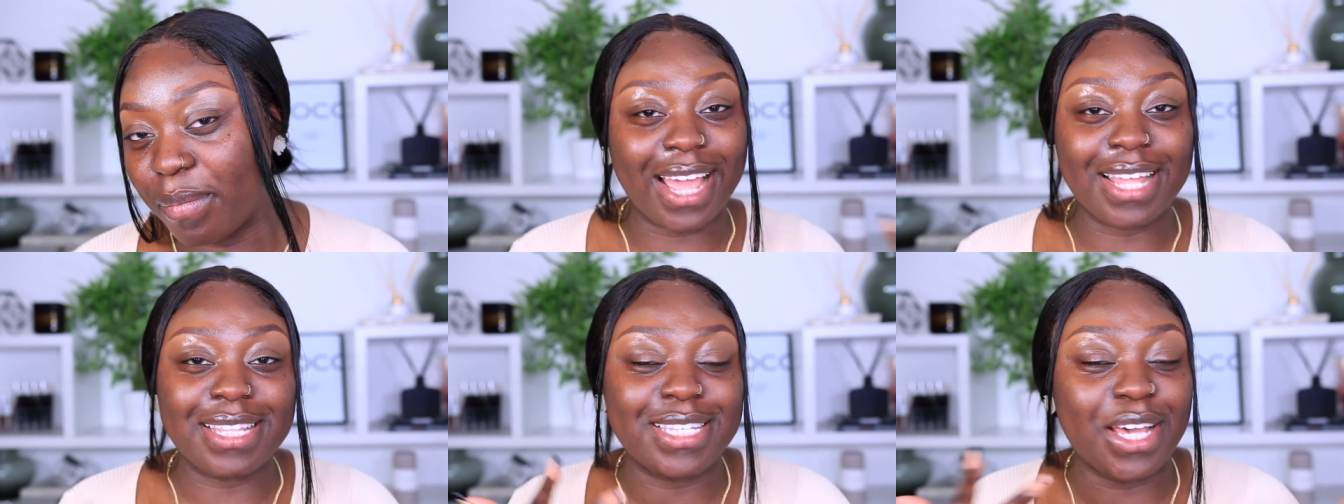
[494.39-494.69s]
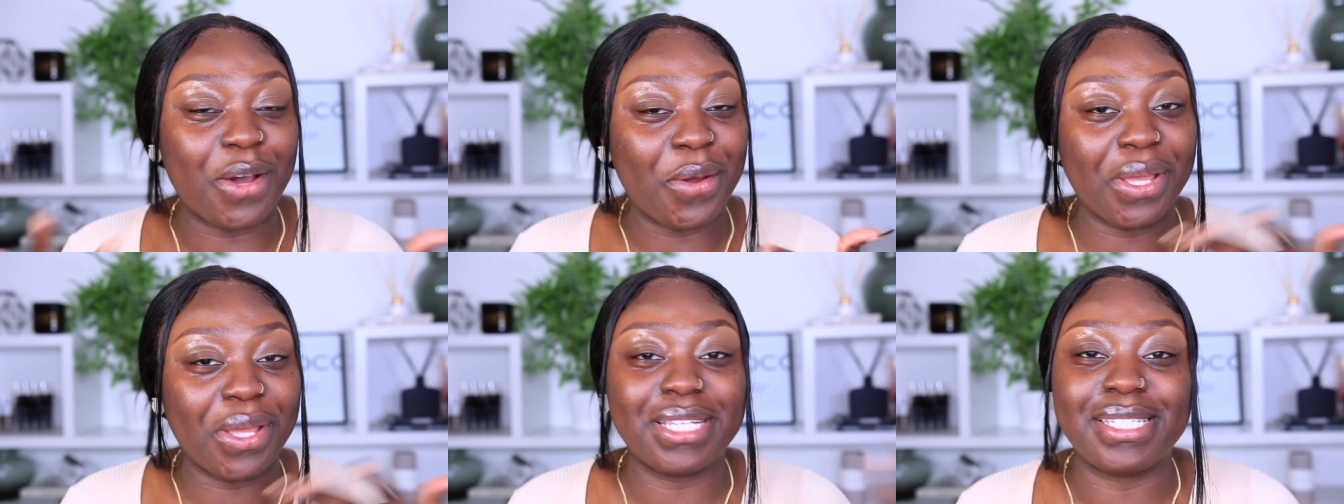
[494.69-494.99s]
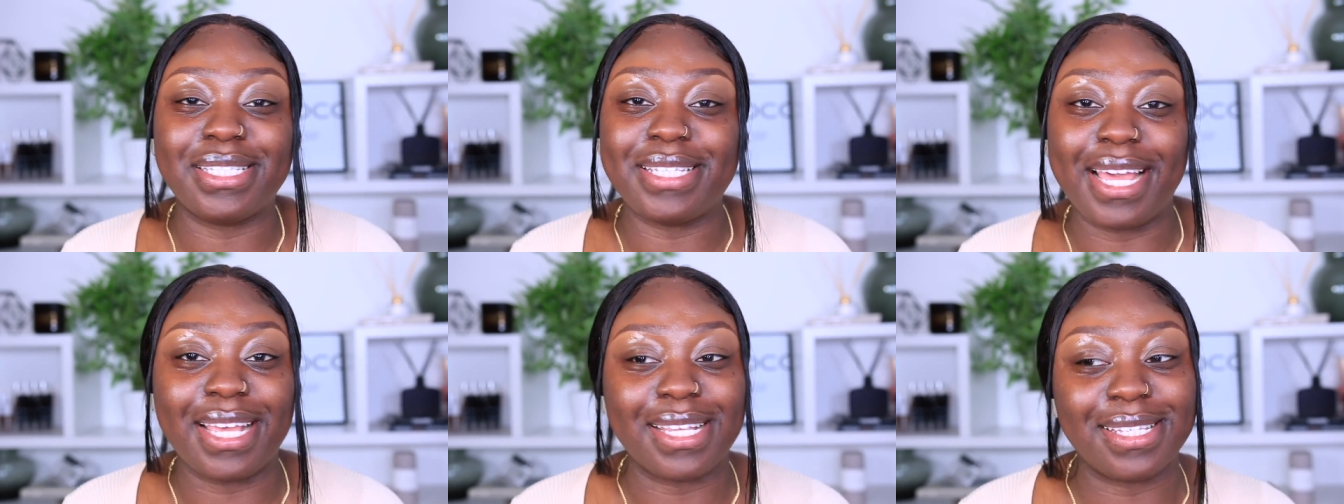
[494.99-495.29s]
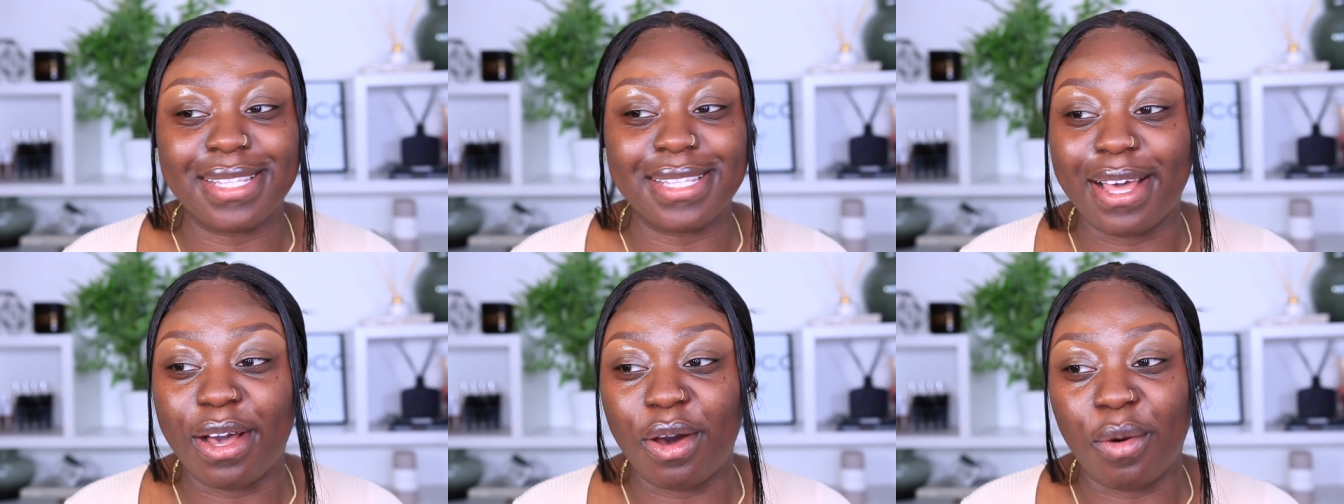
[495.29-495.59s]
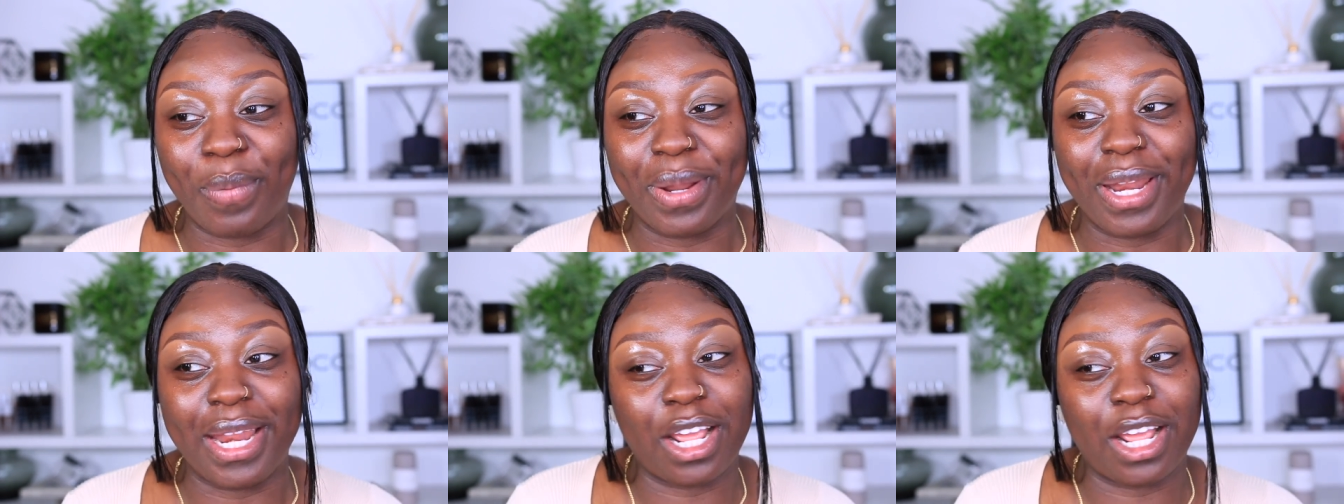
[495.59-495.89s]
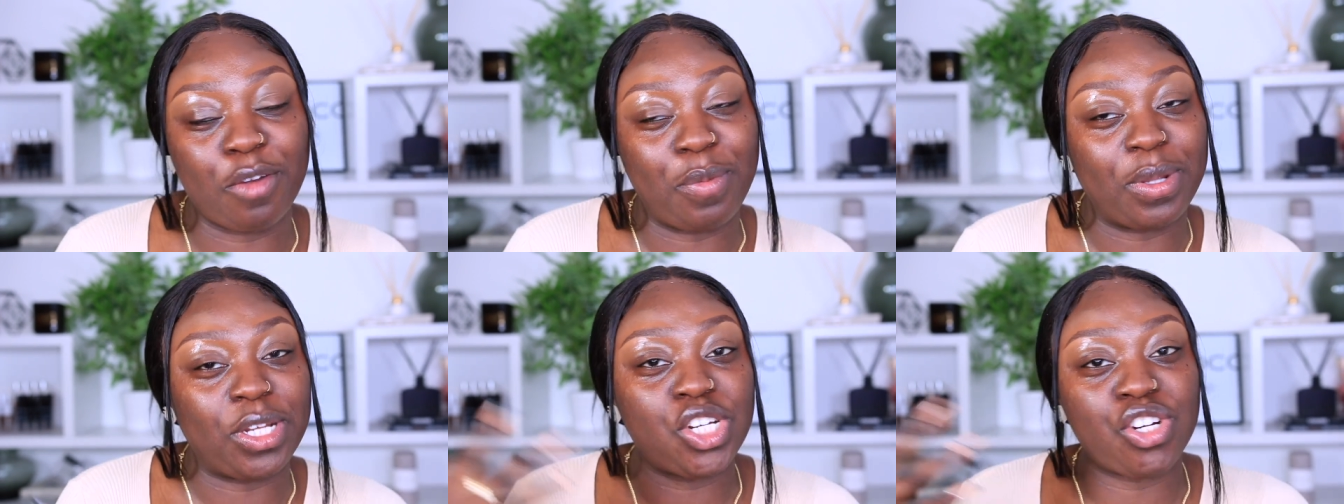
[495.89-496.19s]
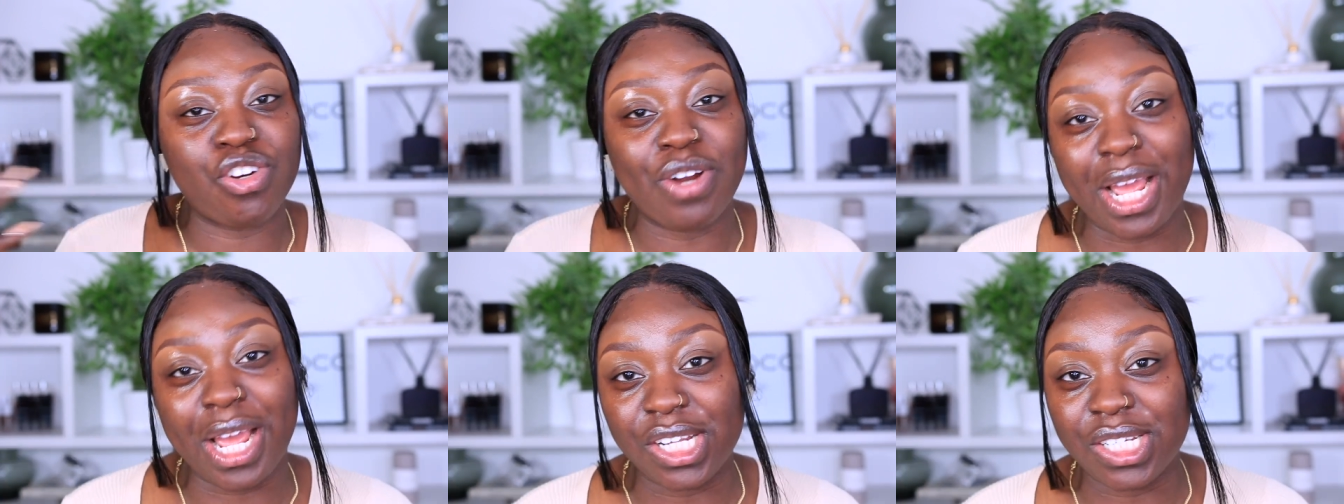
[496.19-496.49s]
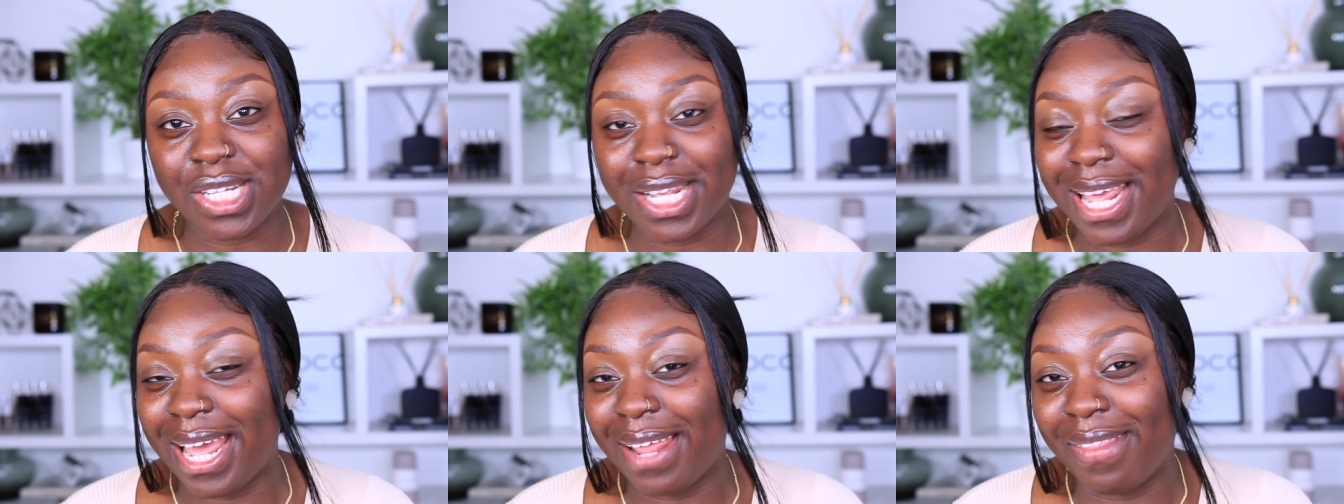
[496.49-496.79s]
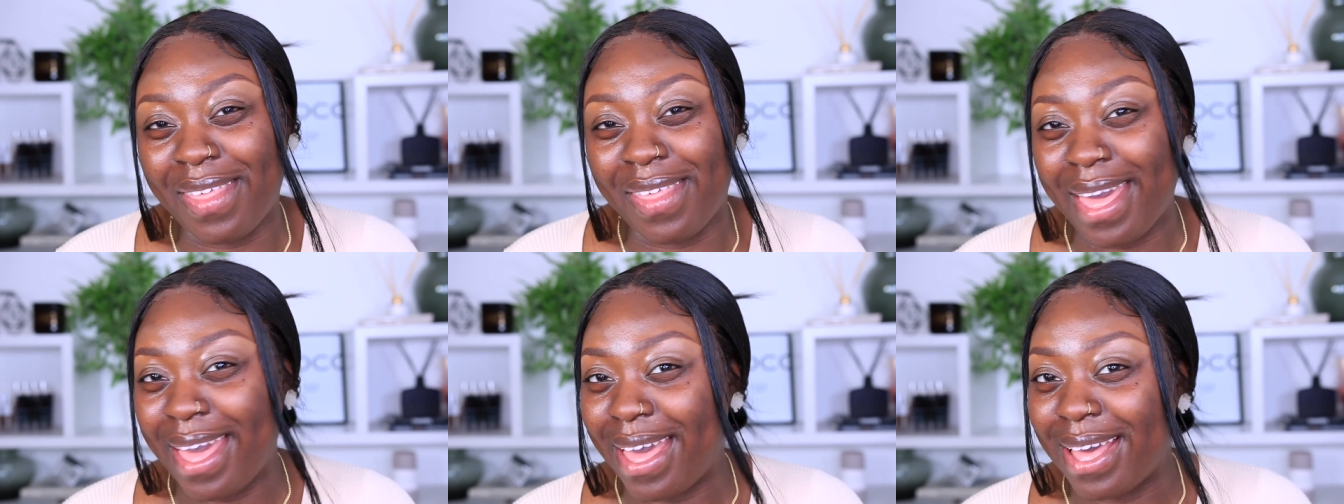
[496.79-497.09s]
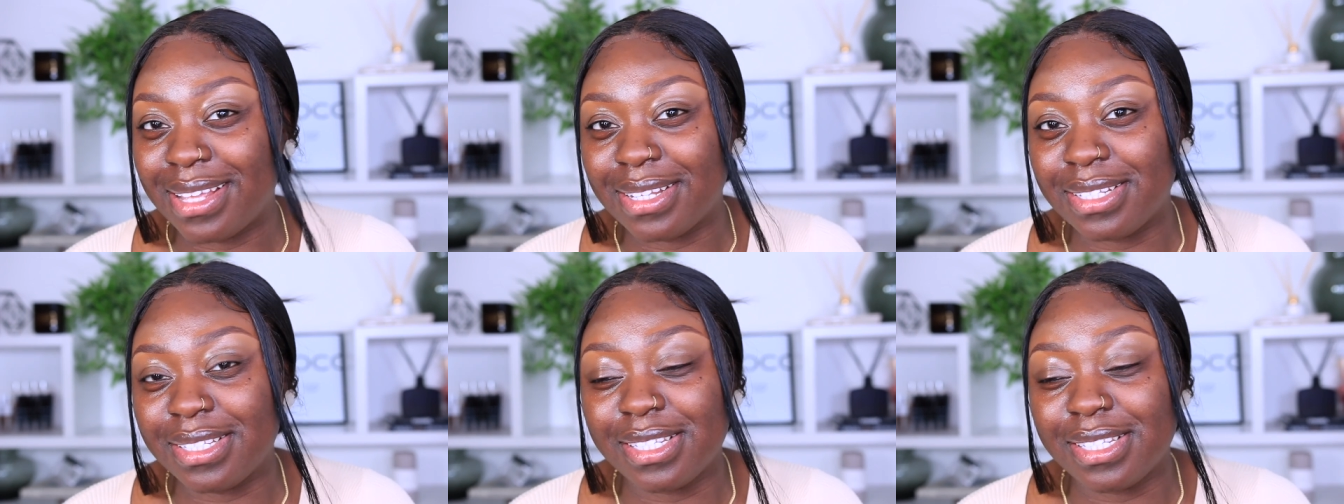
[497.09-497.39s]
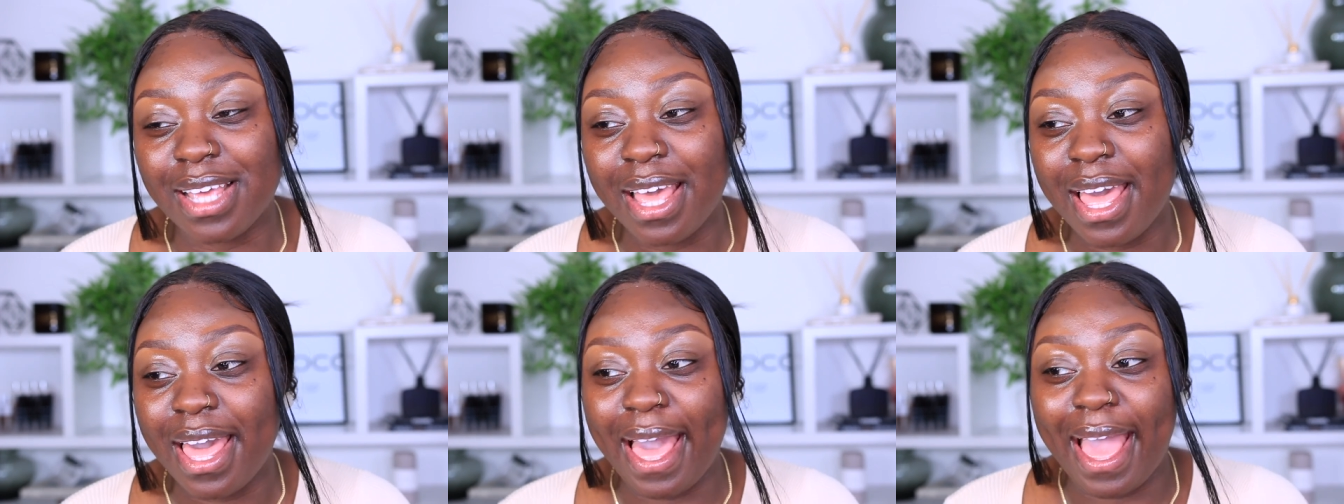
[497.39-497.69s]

I can tell you it's nice now, but then it could be trash at the end.